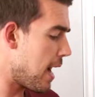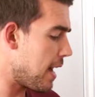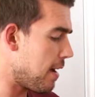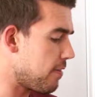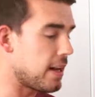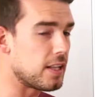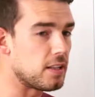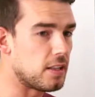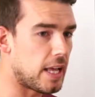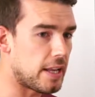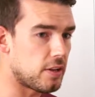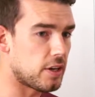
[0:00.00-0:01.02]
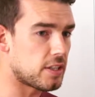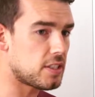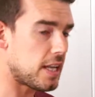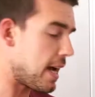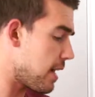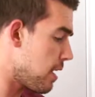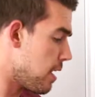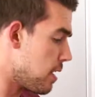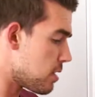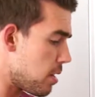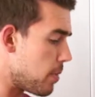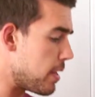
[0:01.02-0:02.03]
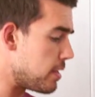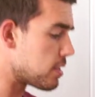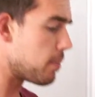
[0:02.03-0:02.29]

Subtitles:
and have that little late night snack. Some of these